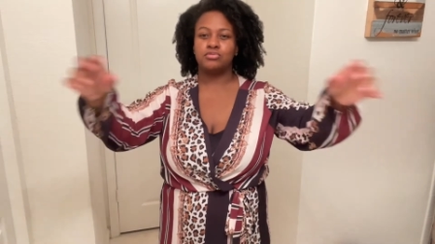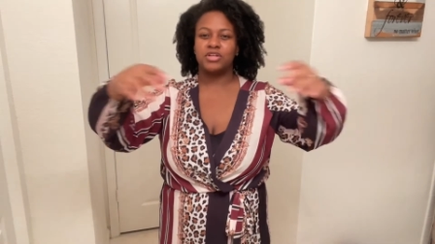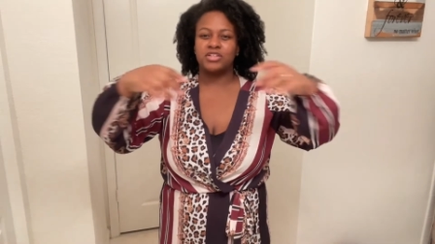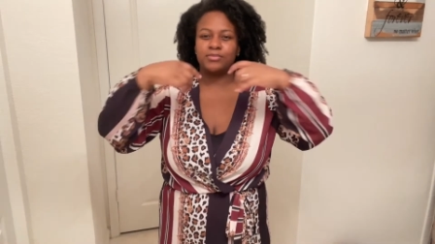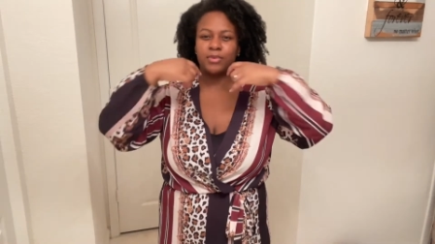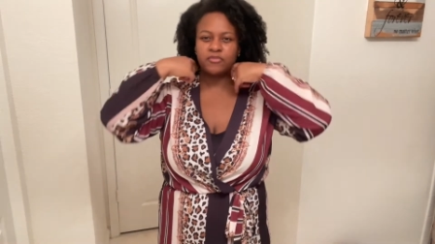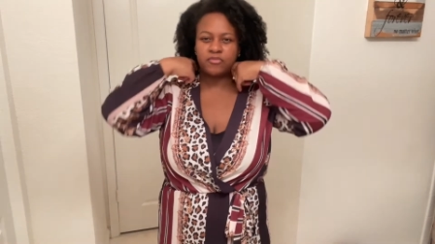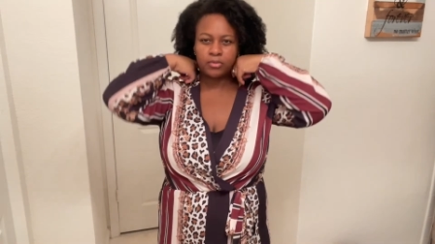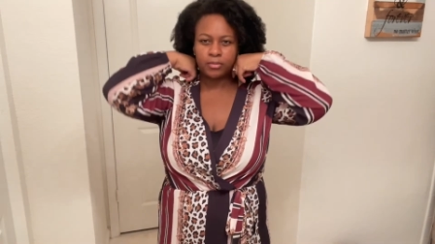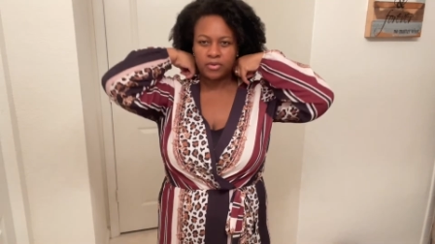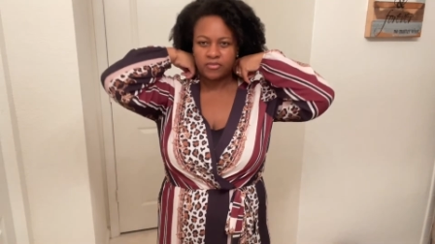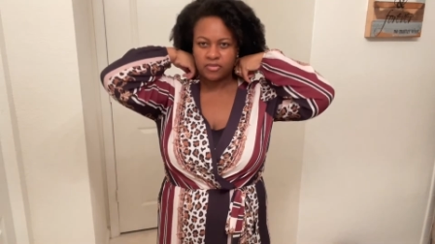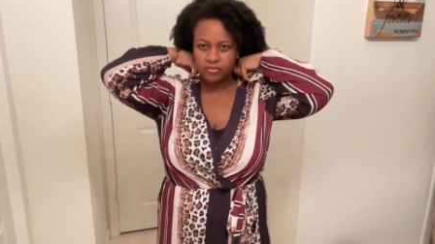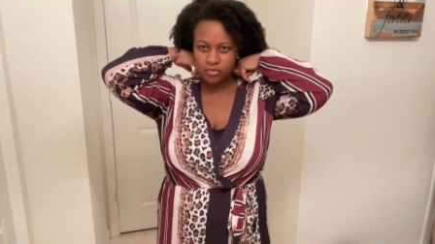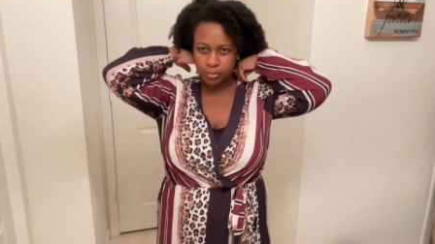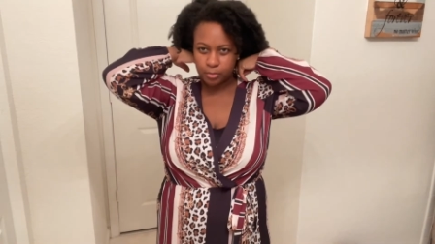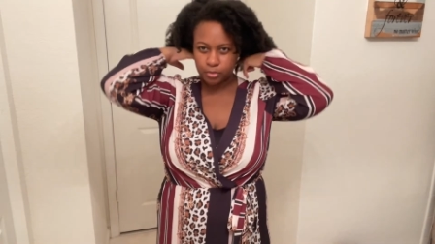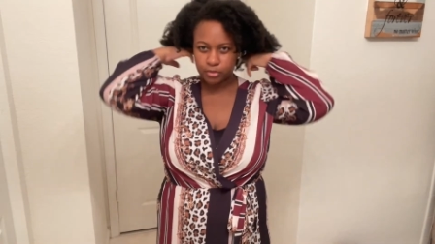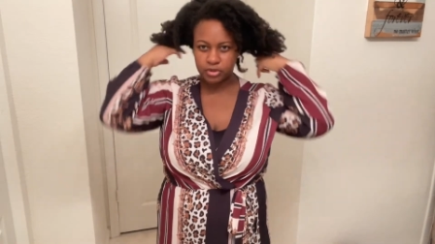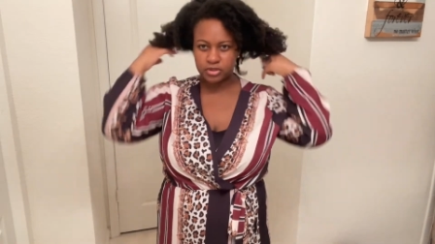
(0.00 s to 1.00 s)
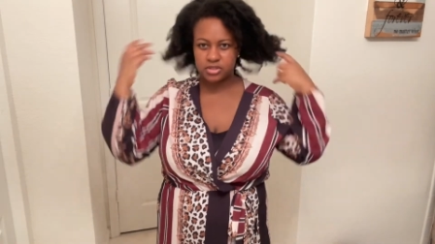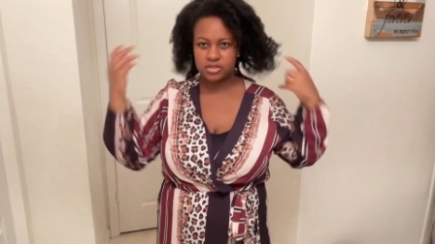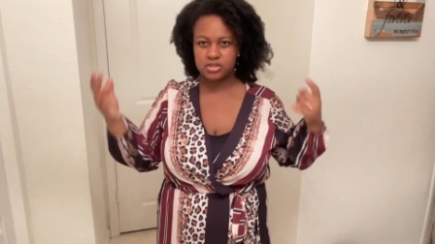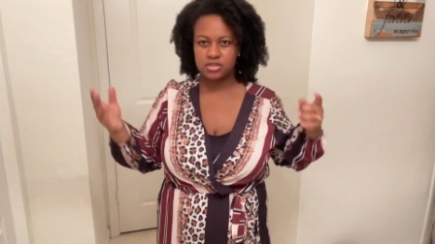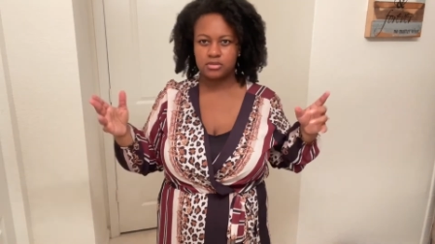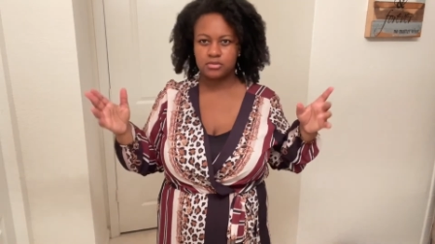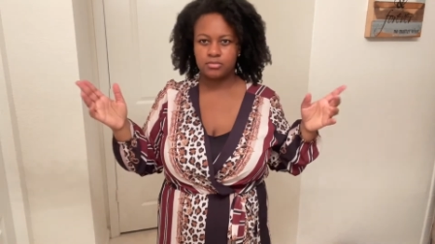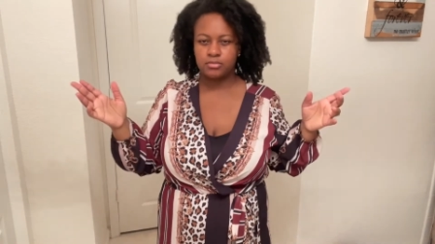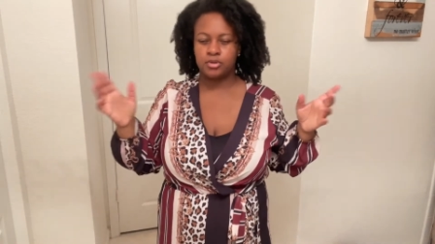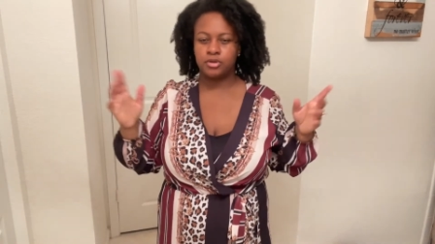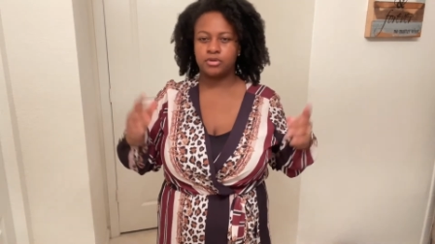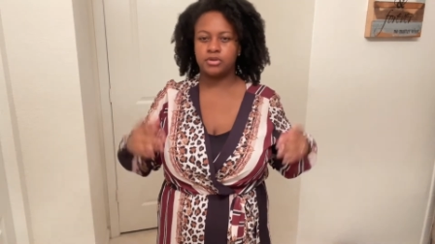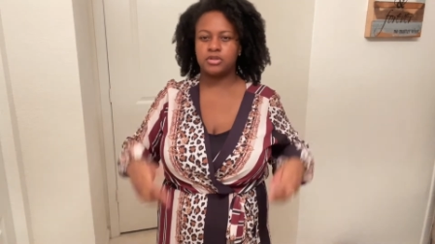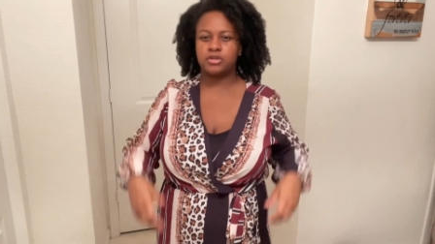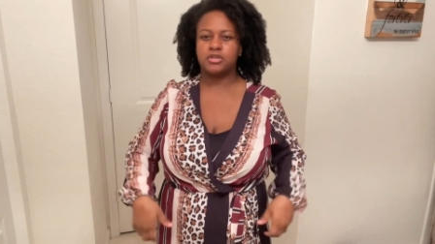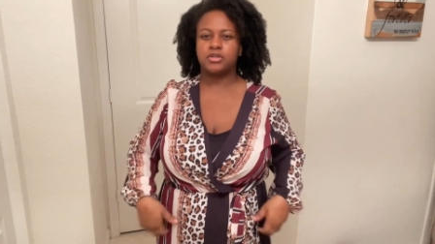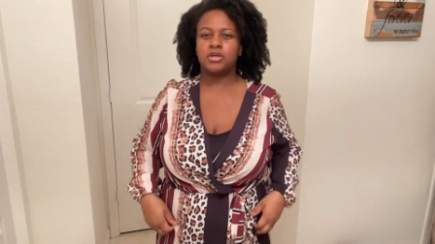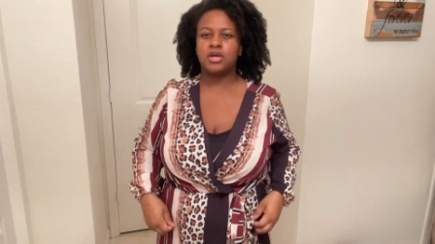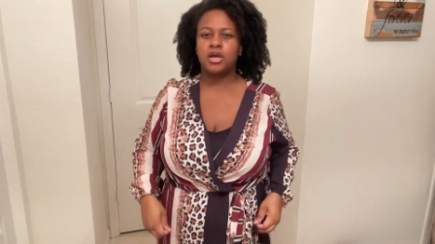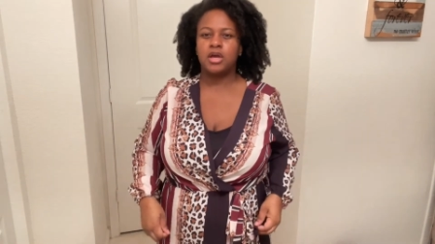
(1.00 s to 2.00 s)
like one of my favorite prints,
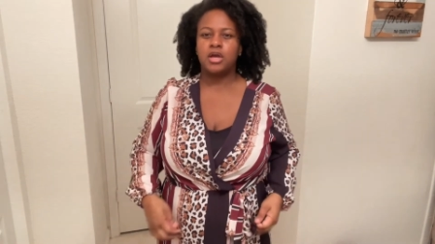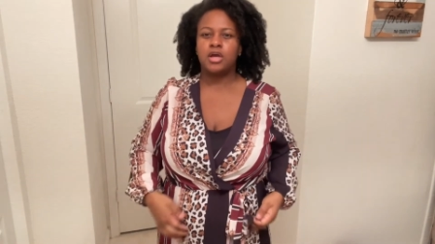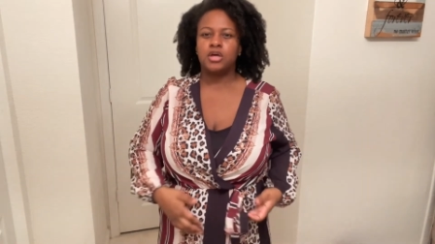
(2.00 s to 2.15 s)
period.